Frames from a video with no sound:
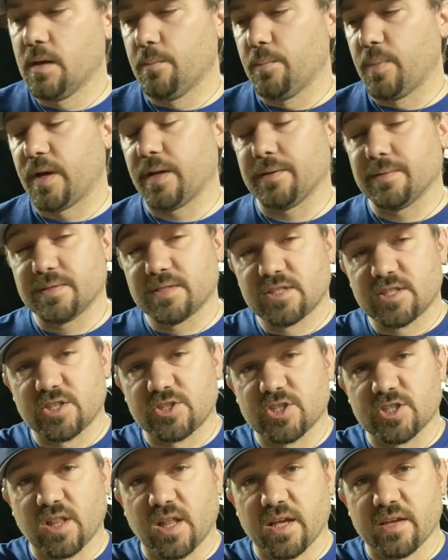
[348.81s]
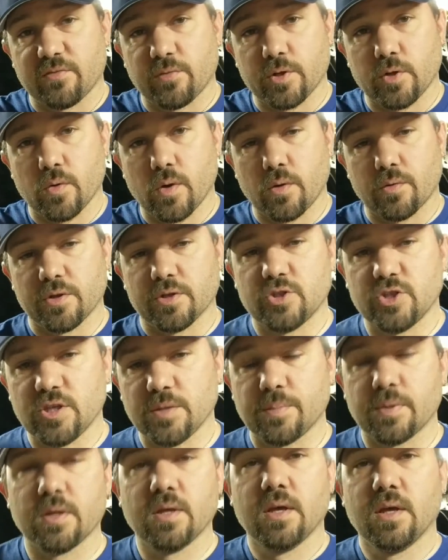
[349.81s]
But such is life when you own a
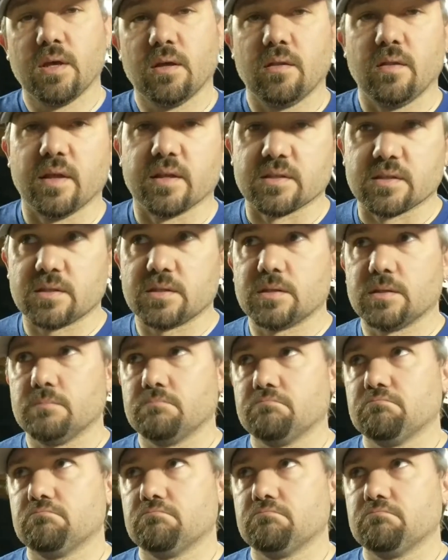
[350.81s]
Jeep that's,